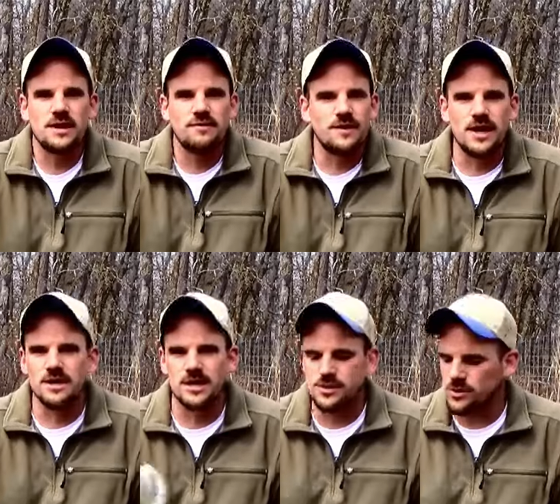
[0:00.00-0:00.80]
If not,
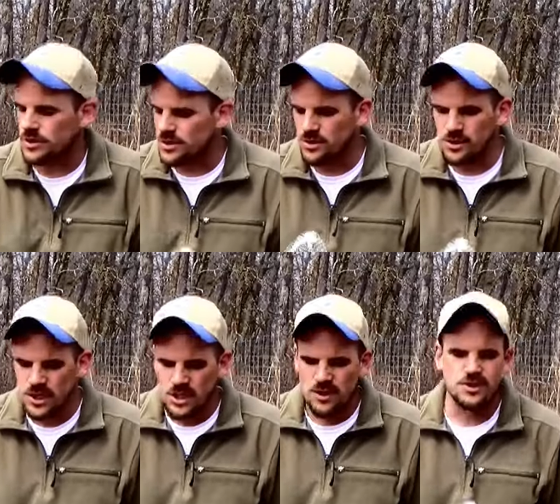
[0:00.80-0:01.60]
that's cool too.
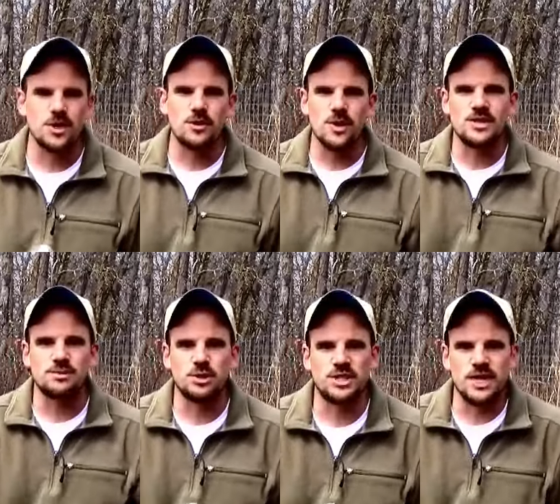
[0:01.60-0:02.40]
There's other ways to
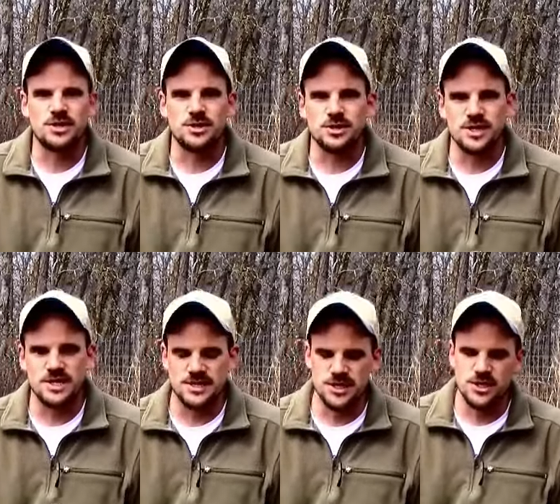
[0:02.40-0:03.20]
protect your
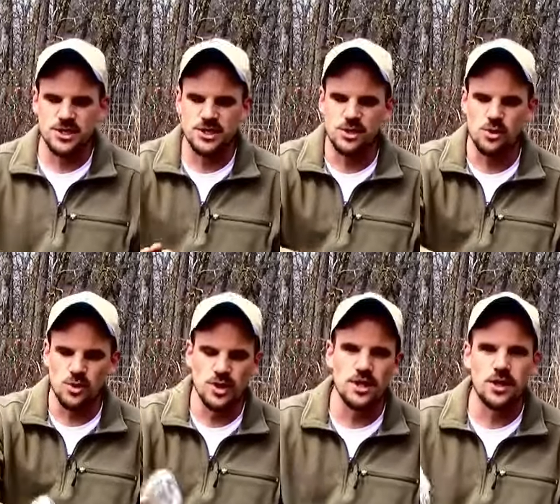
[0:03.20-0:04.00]
trees. This is just a
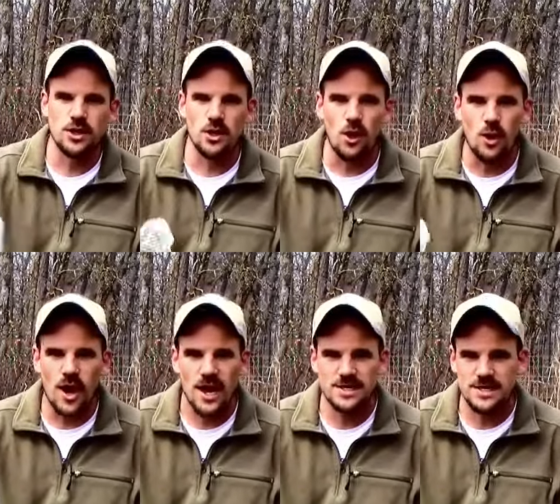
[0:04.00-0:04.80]
really good low
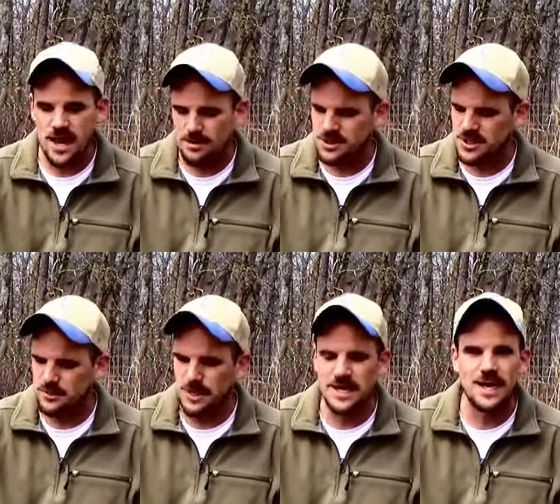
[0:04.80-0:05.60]
cost option
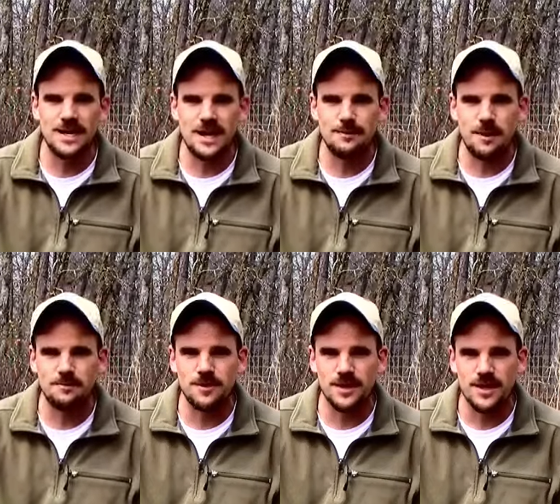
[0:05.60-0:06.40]
that my dad came
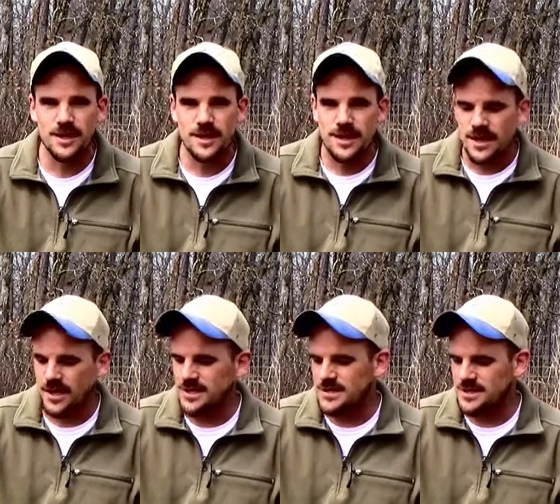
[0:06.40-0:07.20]
up with,
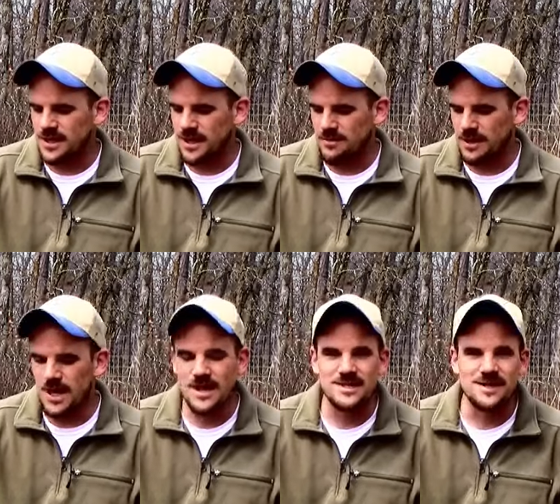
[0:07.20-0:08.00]
because a
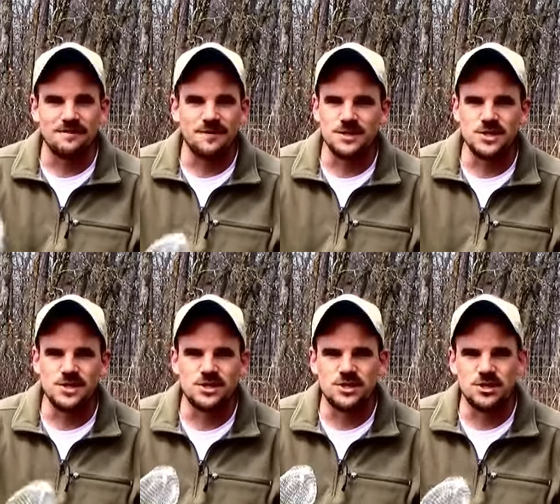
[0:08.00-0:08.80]
lot of stuff is
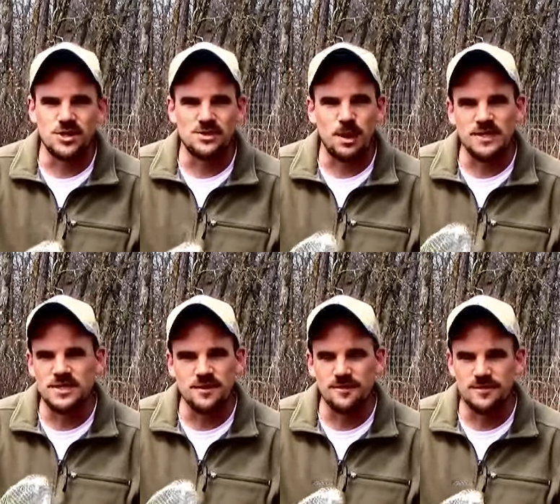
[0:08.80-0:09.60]
just too
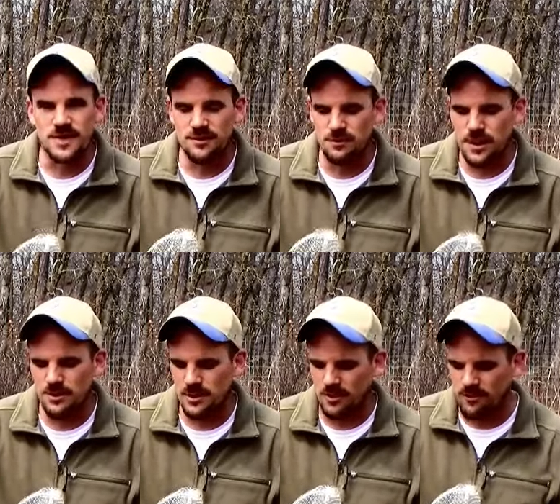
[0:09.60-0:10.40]
expensive to even be
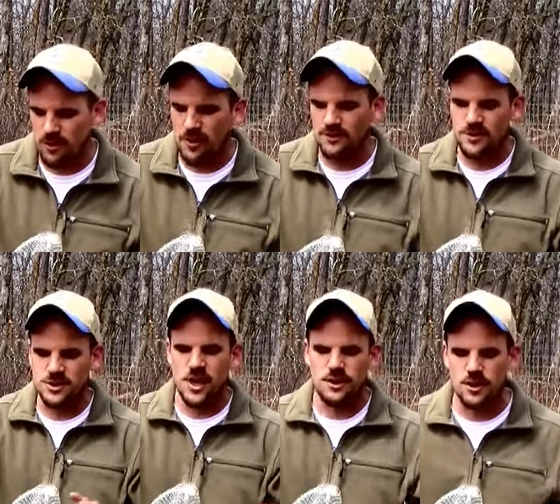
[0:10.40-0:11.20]
able to afford if you're
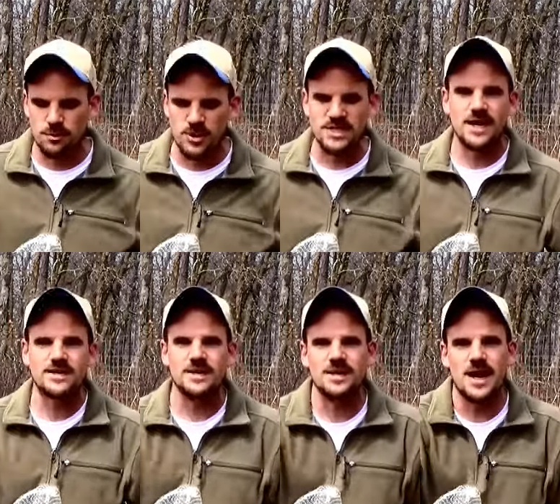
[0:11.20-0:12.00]
trying to
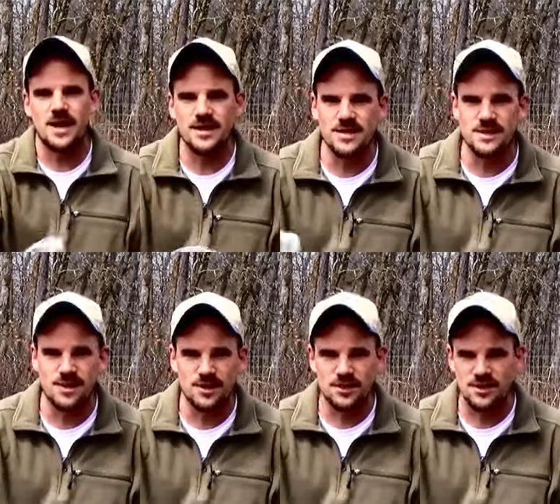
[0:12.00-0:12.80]
protect a lot of these
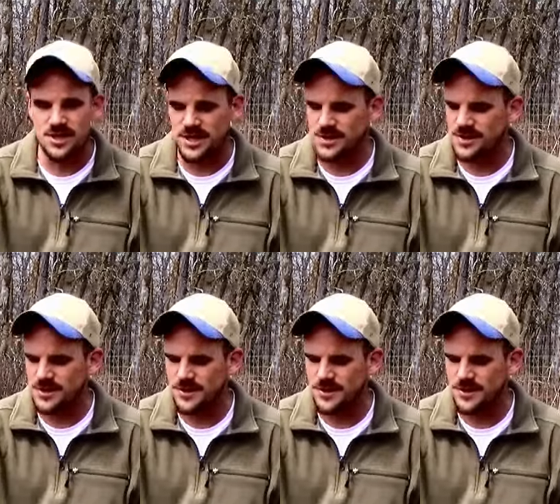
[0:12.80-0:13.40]
young trees.